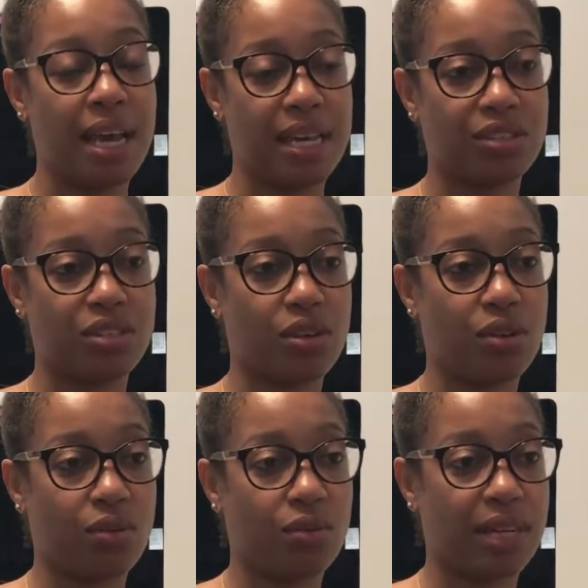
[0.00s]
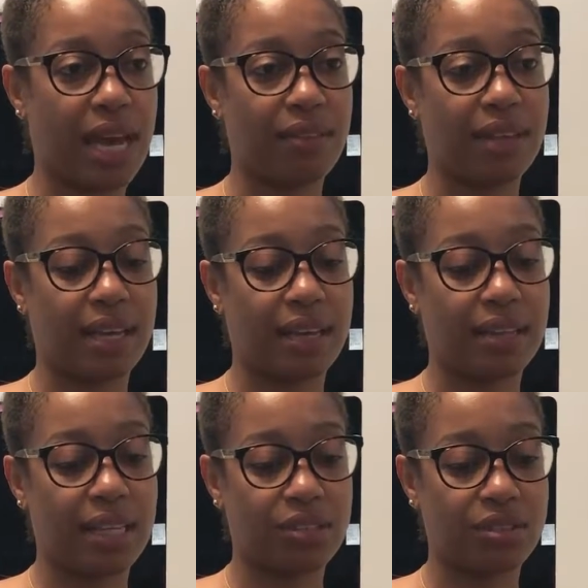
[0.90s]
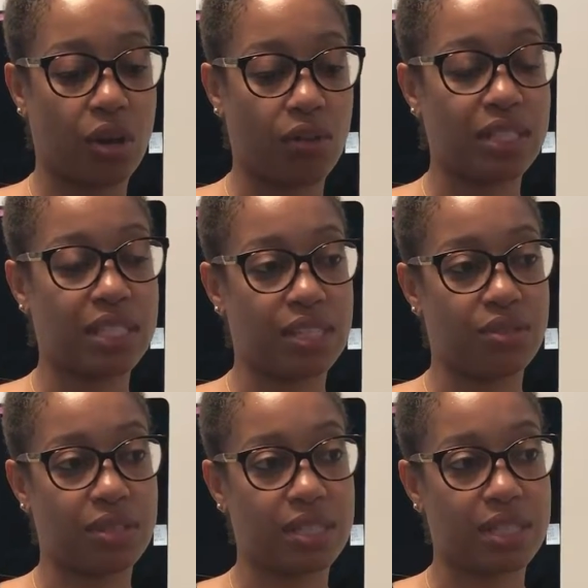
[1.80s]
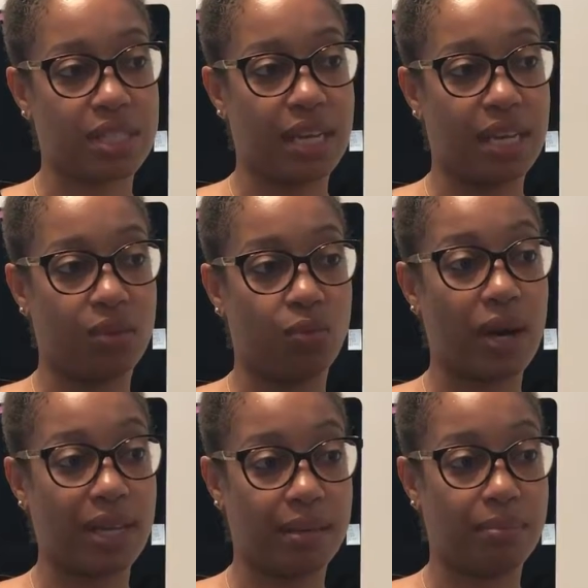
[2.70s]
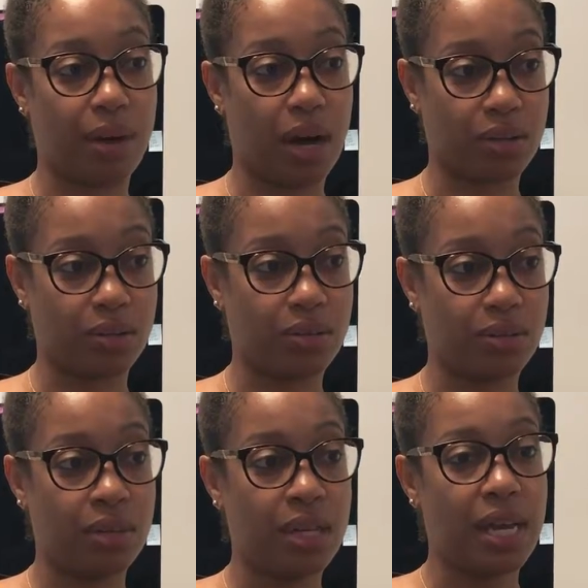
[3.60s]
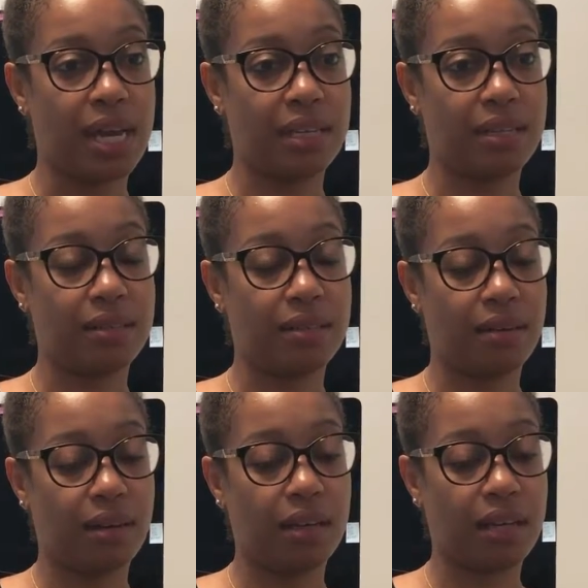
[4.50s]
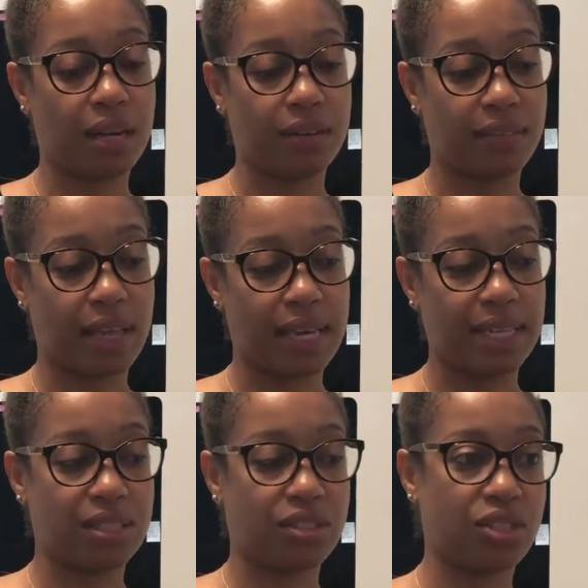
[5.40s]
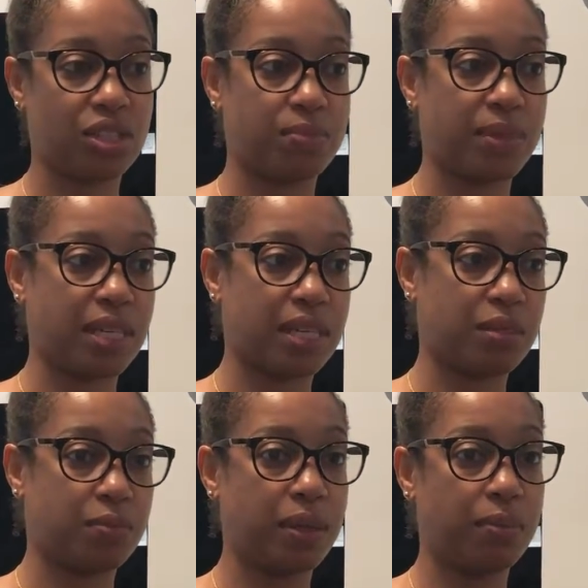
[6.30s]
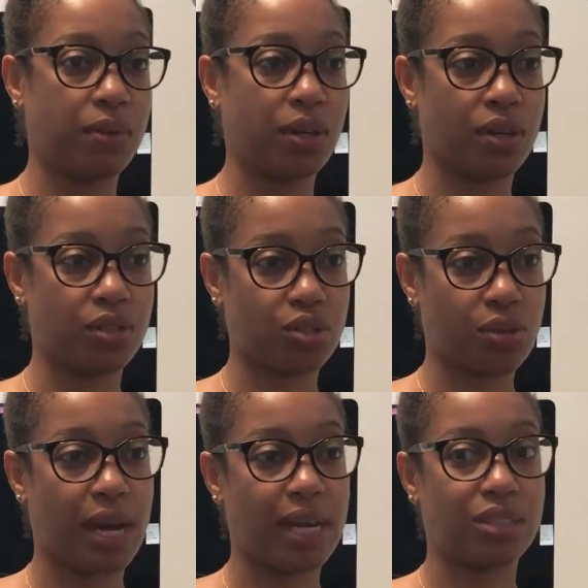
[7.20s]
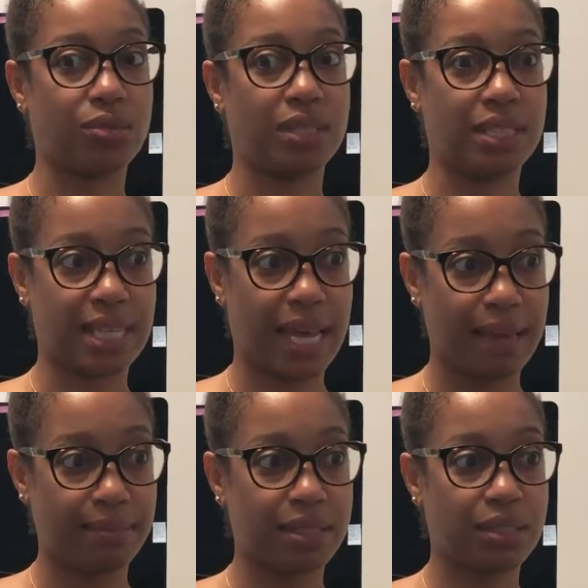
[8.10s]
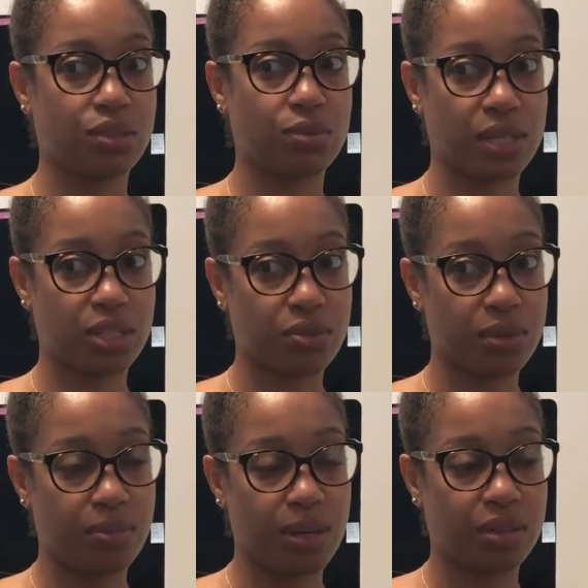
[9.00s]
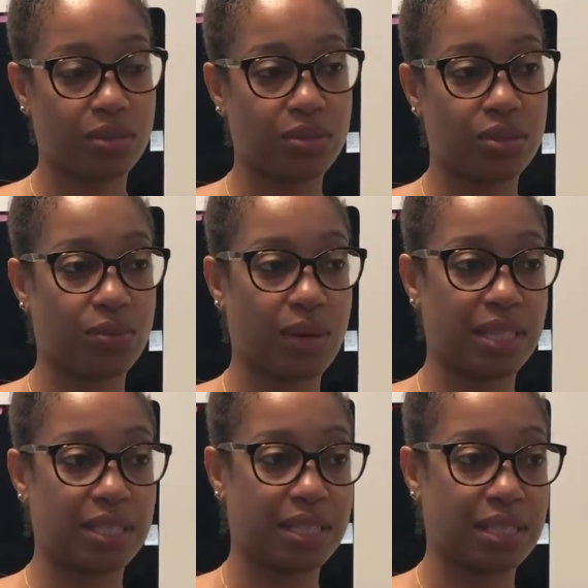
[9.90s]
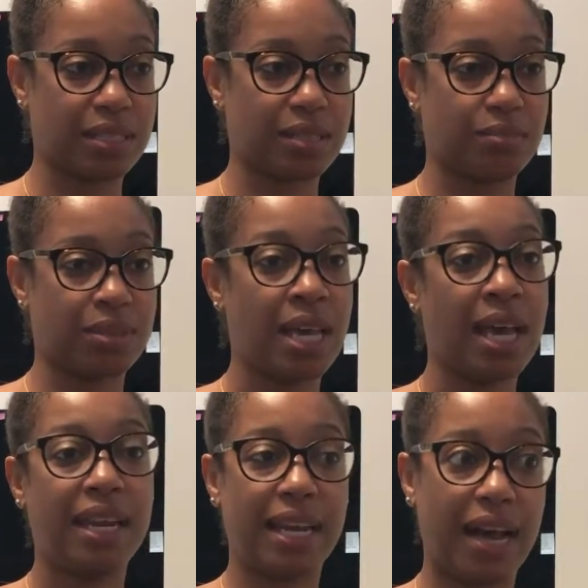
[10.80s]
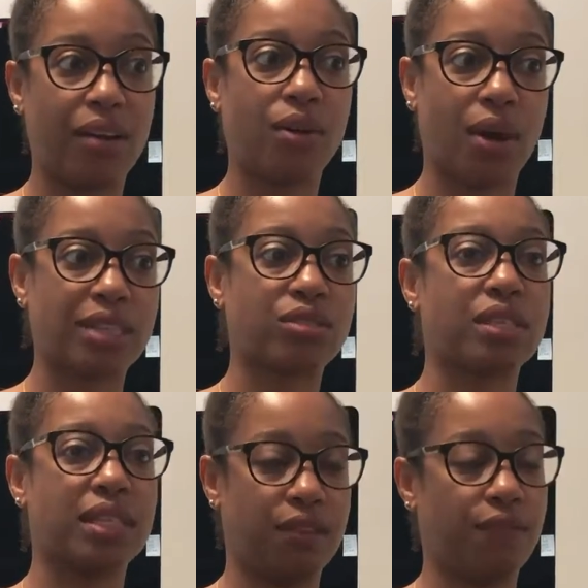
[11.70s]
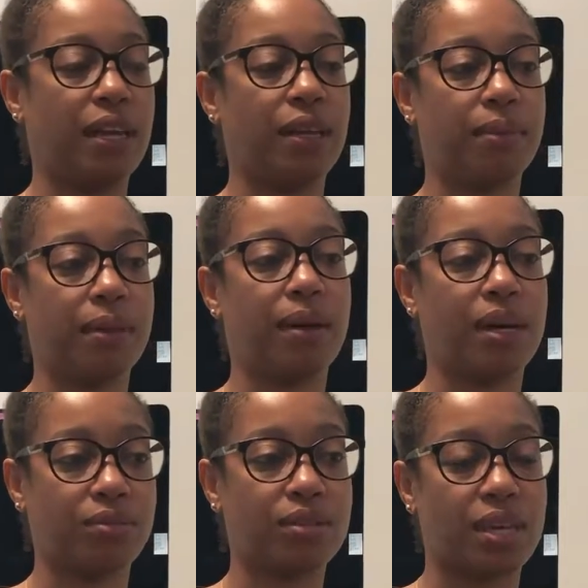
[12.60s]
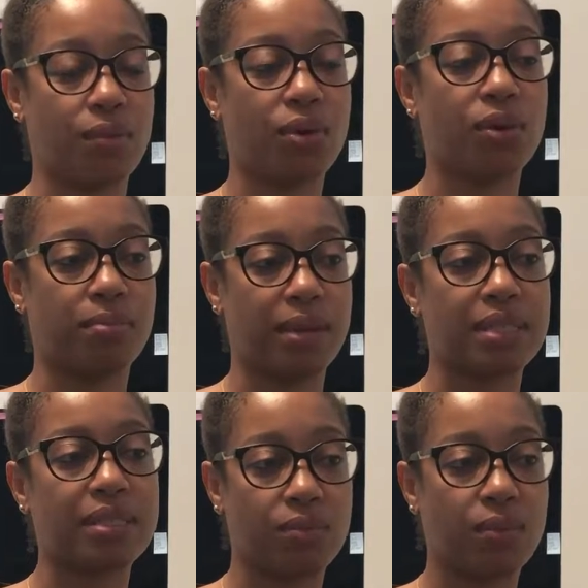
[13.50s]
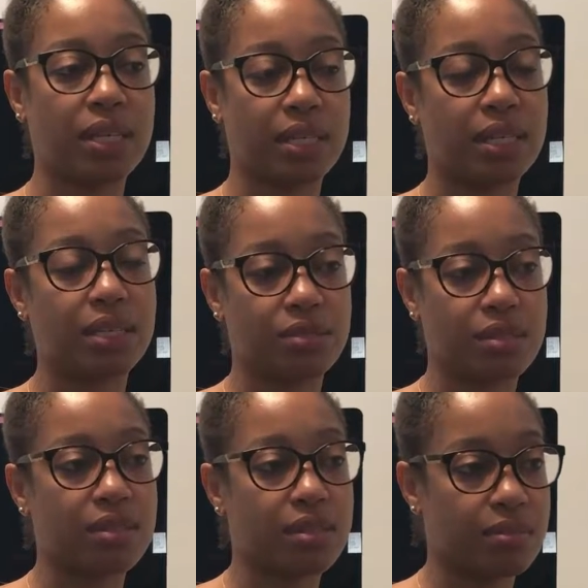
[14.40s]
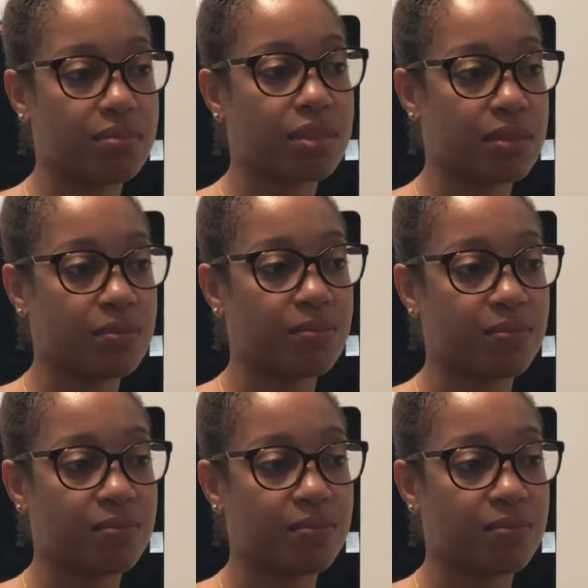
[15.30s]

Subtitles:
And so now that there's all this interest in wetland model, and a lot of that is just because people are trying to adapt terrestrial models to wetland systems, now they're actually developing models that work best in wetland ecosystems.